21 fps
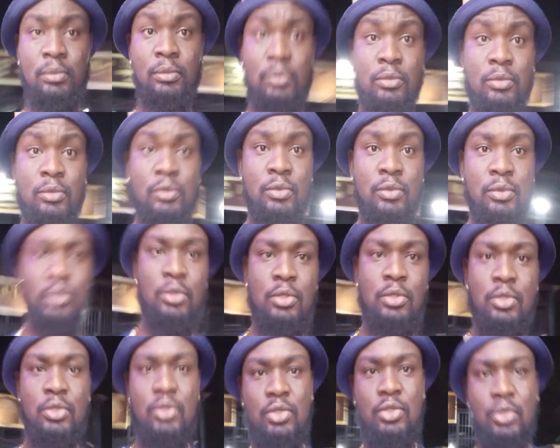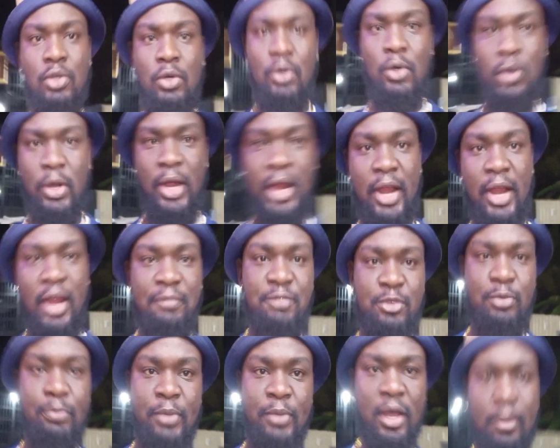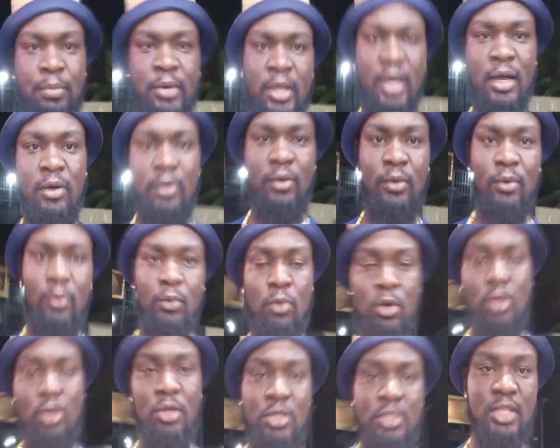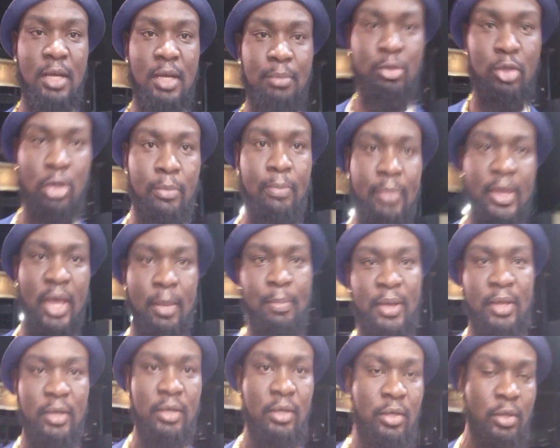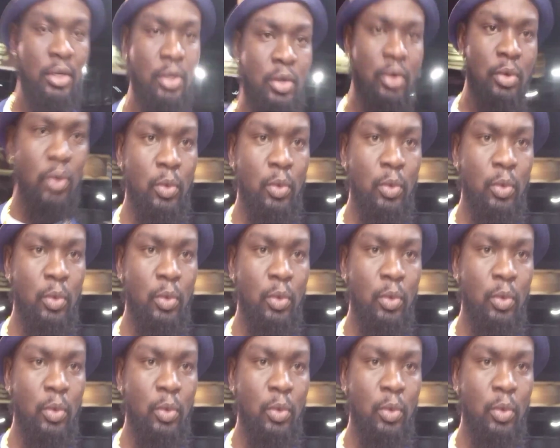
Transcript: so I have to barb now once I'm done barbing we have to